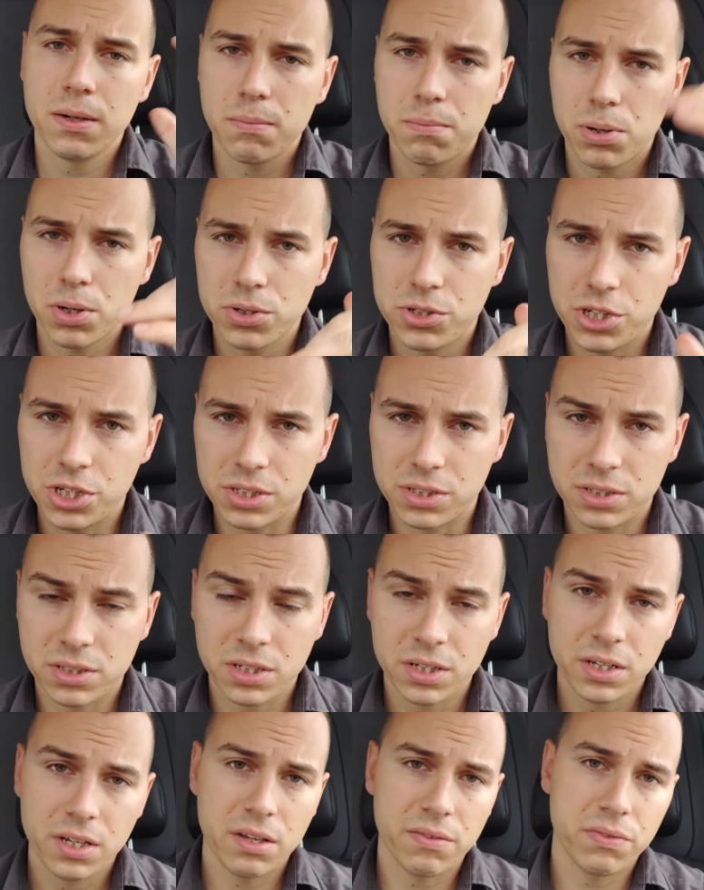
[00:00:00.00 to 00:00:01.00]

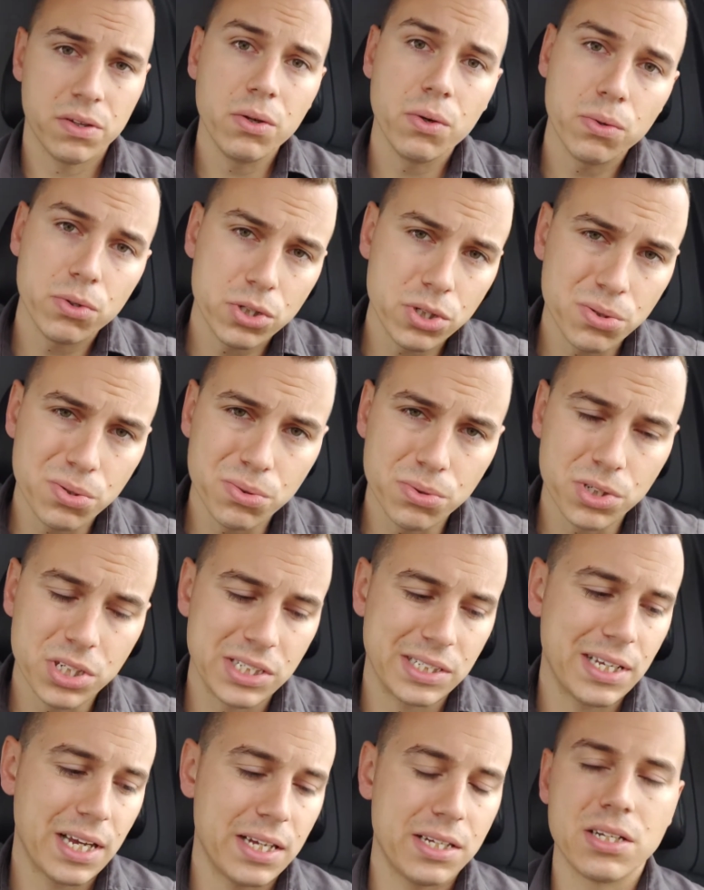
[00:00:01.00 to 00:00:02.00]
purchase if you do
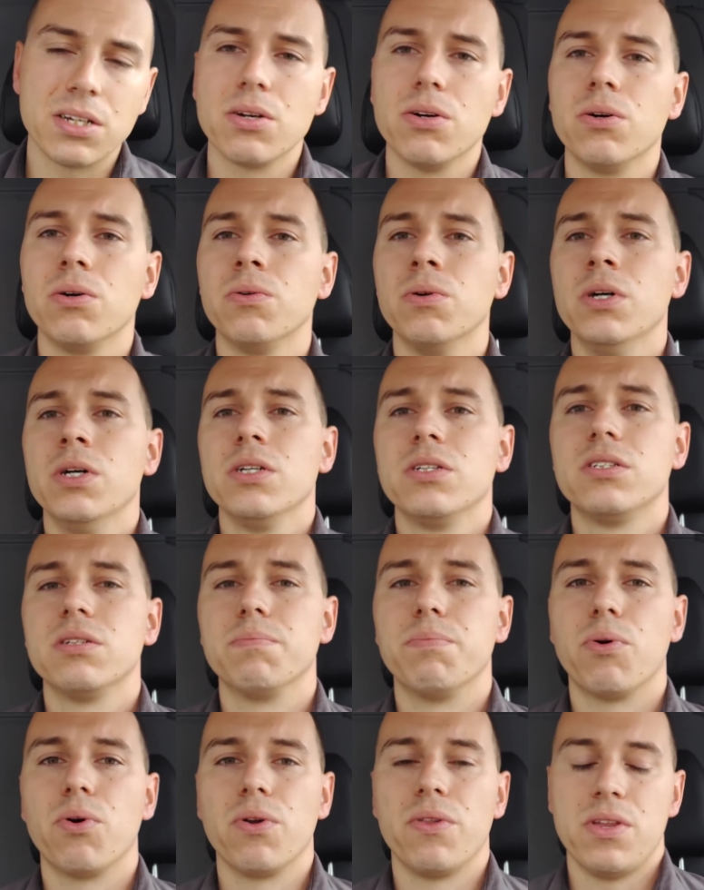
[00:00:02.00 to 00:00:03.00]
decide to go
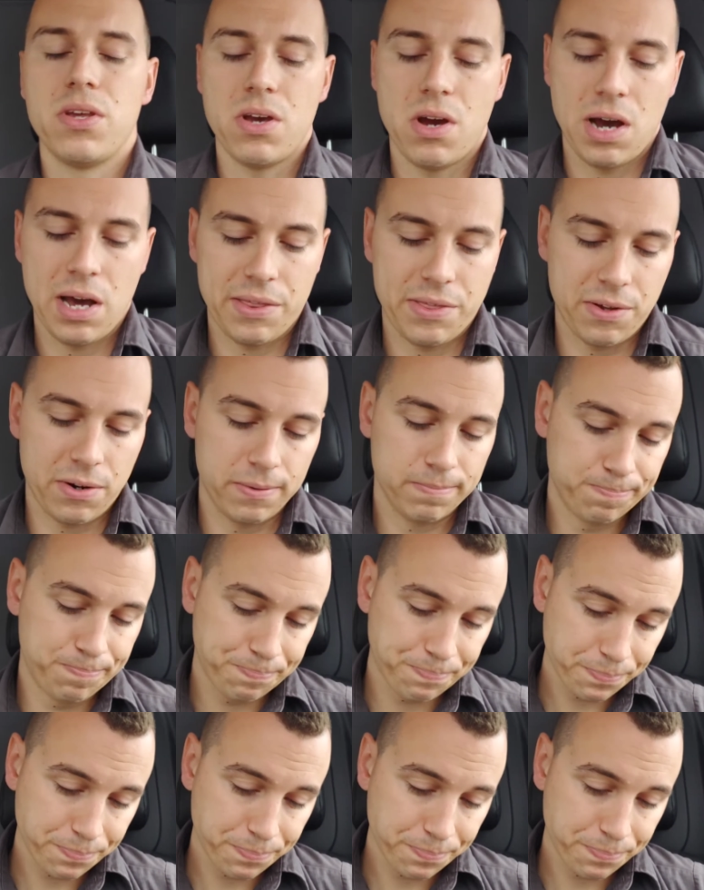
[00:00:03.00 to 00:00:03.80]
support the author.